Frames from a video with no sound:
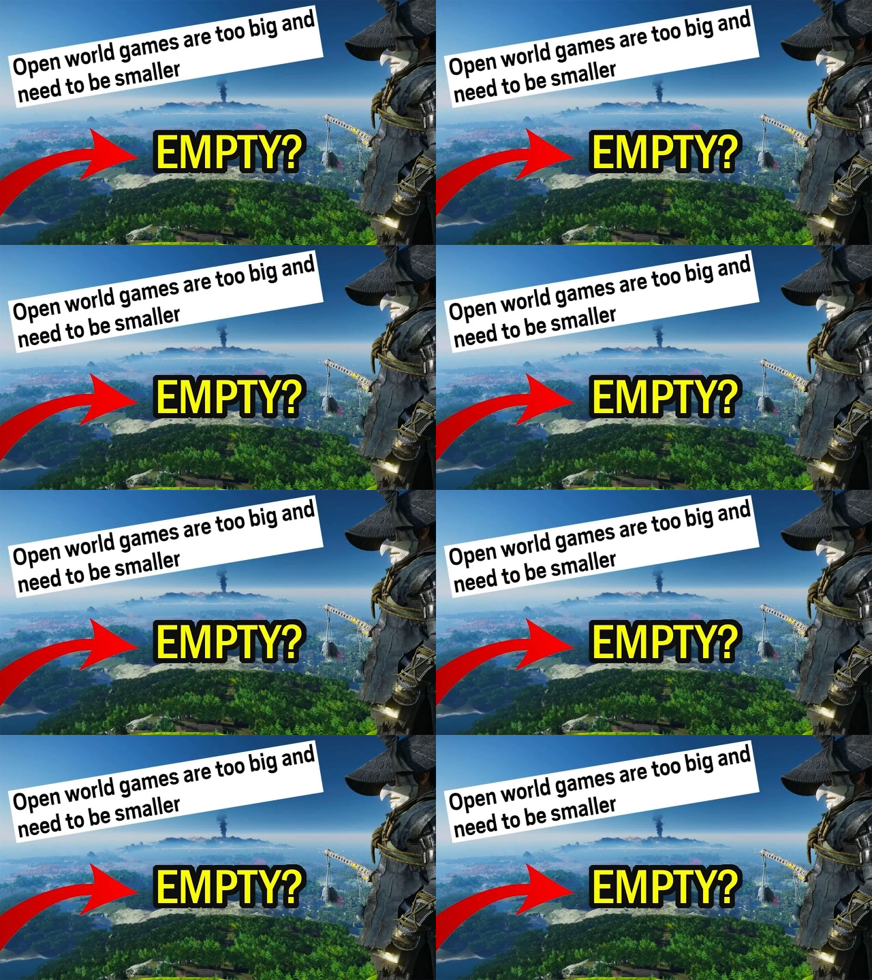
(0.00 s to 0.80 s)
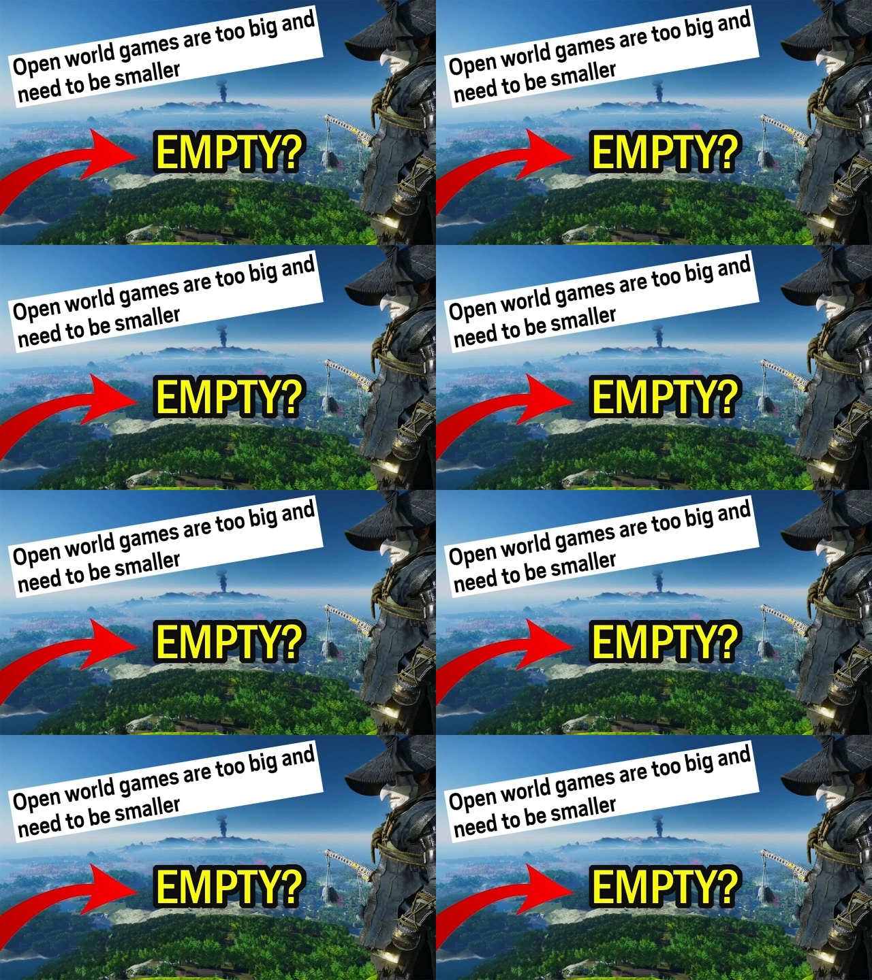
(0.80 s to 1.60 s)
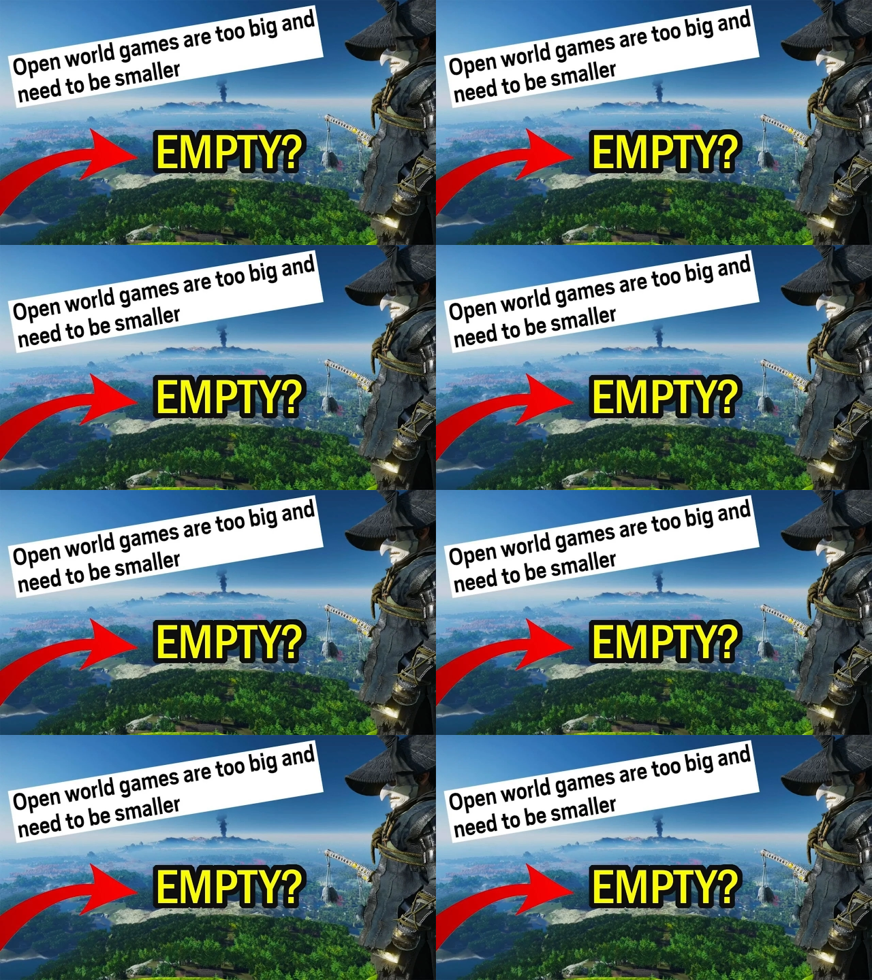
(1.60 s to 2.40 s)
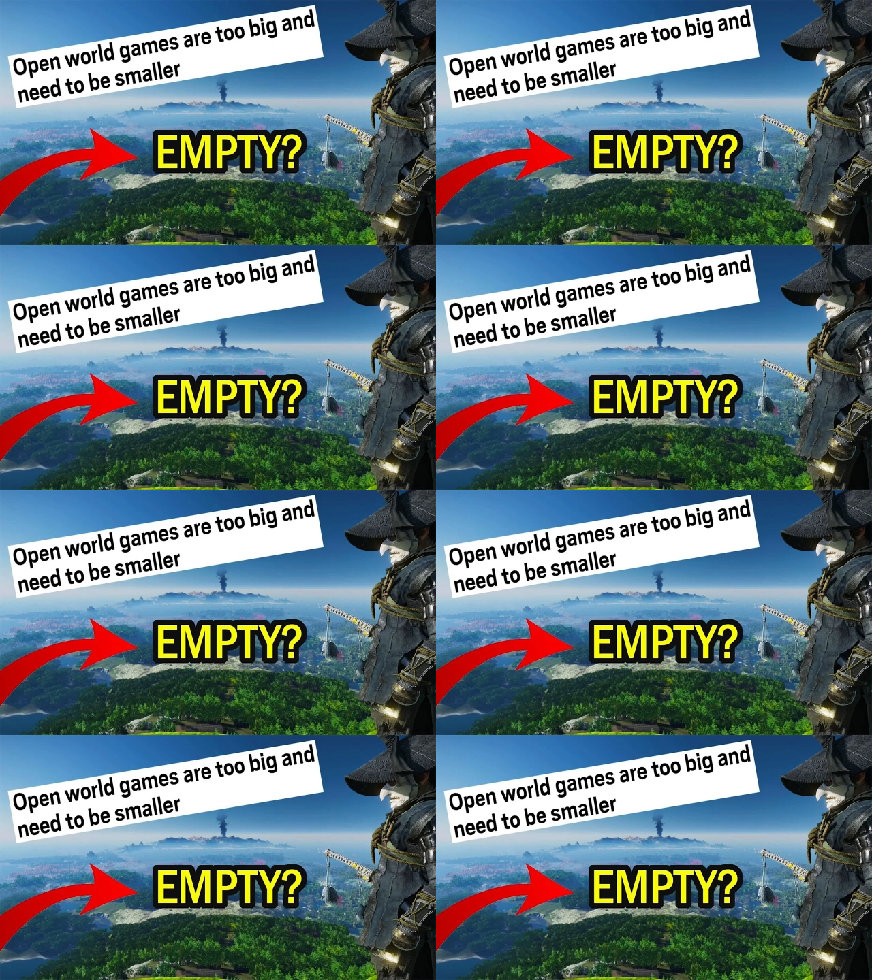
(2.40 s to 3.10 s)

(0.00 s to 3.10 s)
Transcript: [unreadable: no face in view]